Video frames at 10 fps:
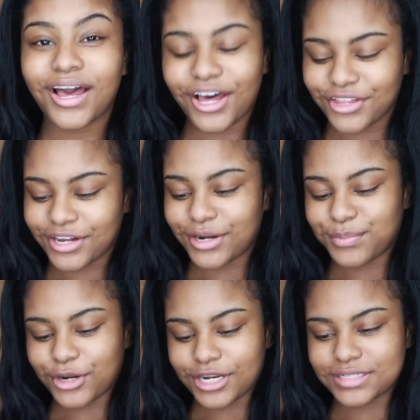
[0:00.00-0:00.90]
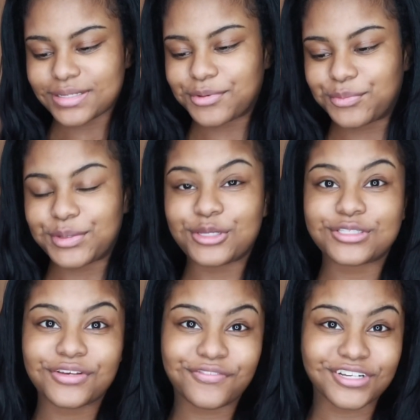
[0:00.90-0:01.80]
Other hair products I'm going to be
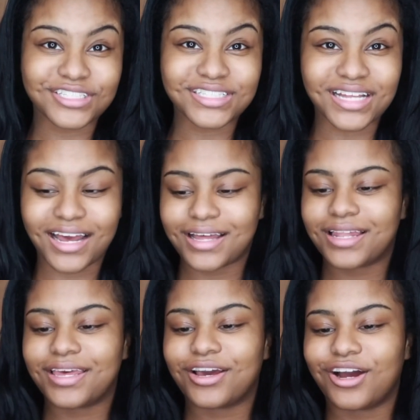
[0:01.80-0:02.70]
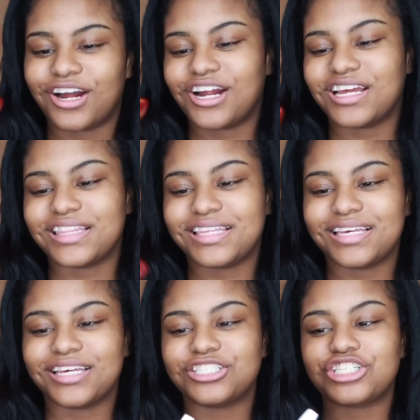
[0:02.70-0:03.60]
using for styling are
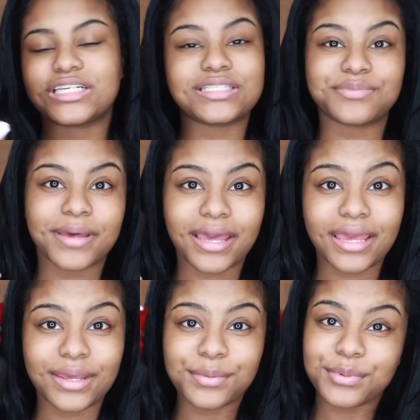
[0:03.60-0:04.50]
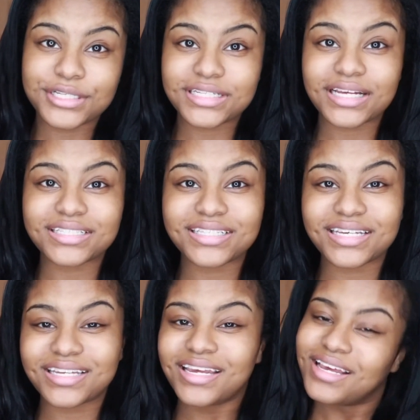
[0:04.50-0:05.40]
the Tresemme Heat
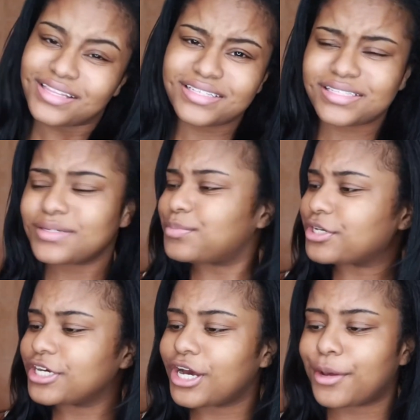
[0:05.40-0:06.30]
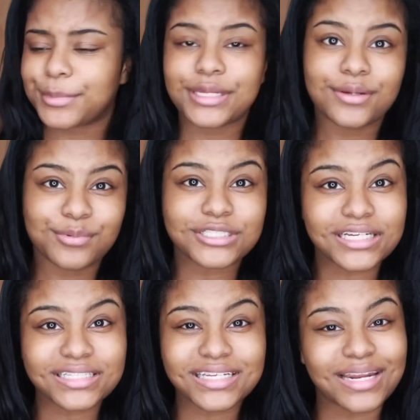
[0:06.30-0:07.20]
Protectant. This is a pretty common heat
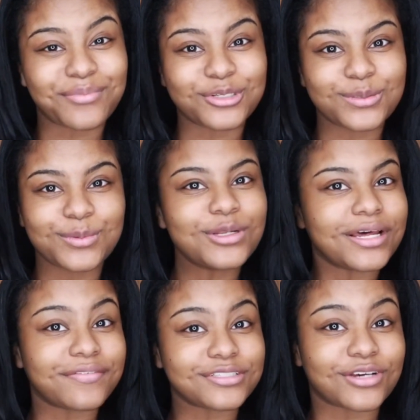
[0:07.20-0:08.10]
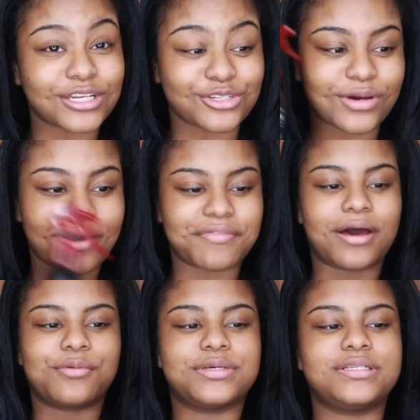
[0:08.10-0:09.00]
protectant and most people love it, so I do have
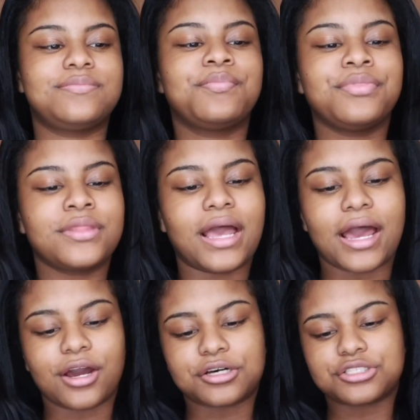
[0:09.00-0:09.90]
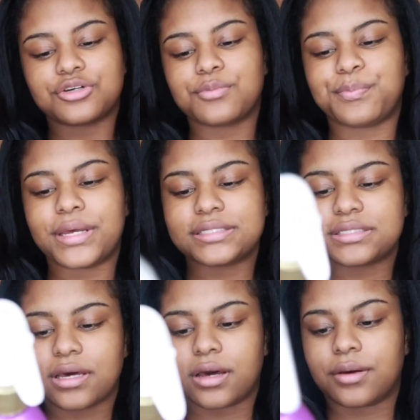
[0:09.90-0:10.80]
that one. I also
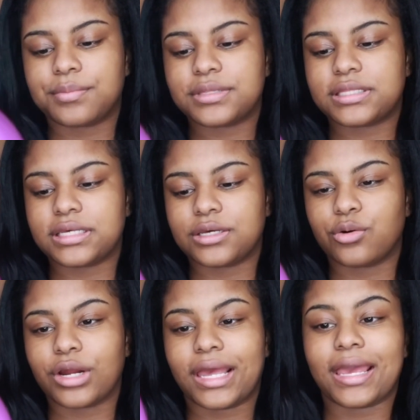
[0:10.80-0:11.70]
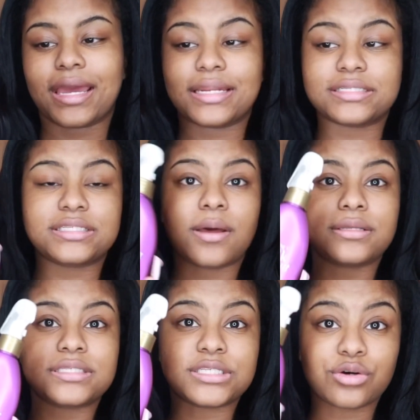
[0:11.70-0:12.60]
picked up the Organics
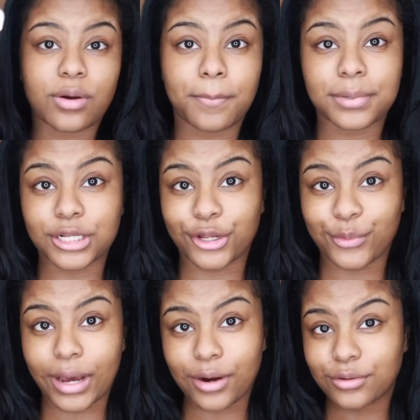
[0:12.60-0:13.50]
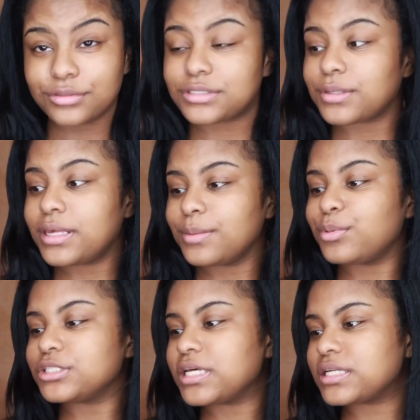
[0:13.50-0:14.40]
Silk Blowout Heat
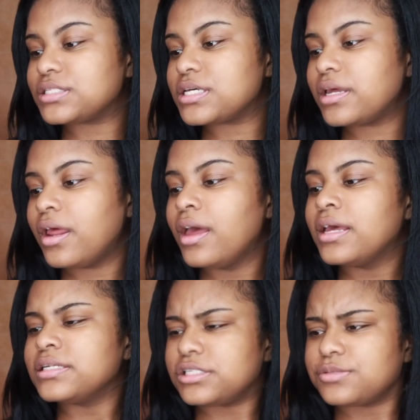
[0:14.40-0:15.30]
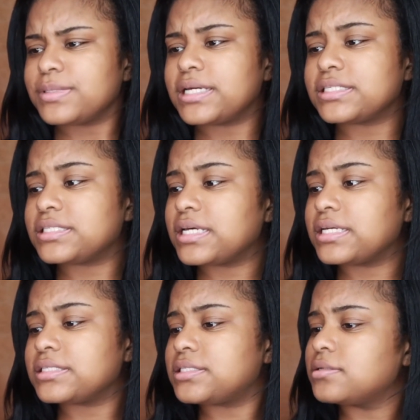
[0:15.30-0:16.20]
Protectant just because it
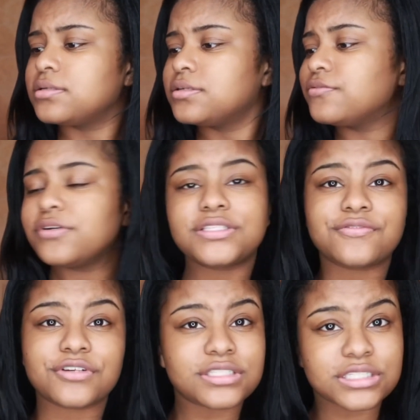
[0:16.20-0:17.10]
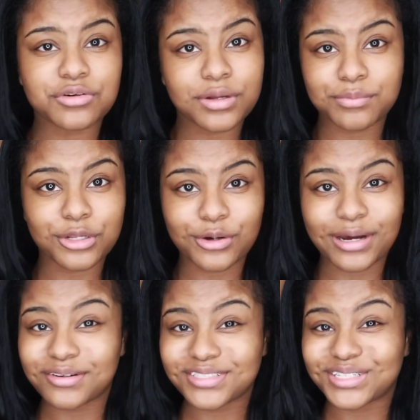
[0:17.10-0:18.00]
says it's for silk and
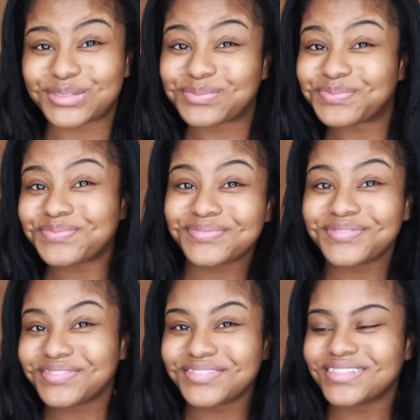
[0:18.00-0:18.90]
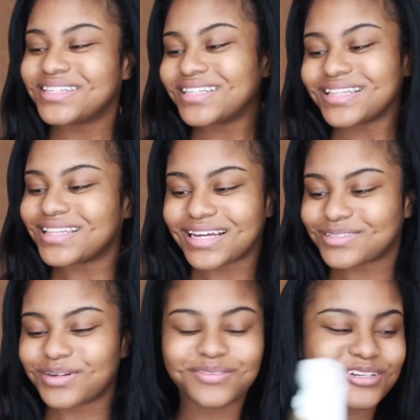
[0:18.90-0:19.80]
blowout, so
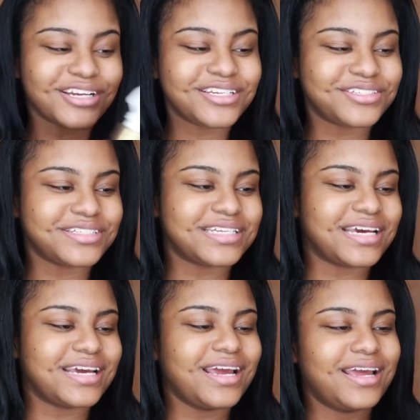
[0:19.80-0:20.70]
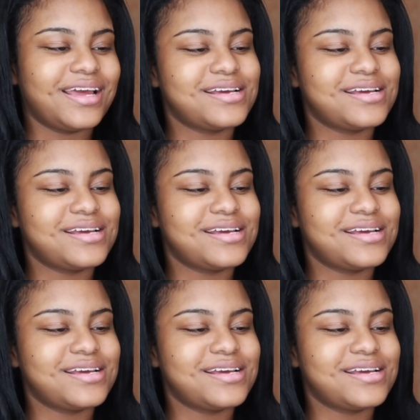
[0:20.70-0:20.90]
that's what I'm trying to do today.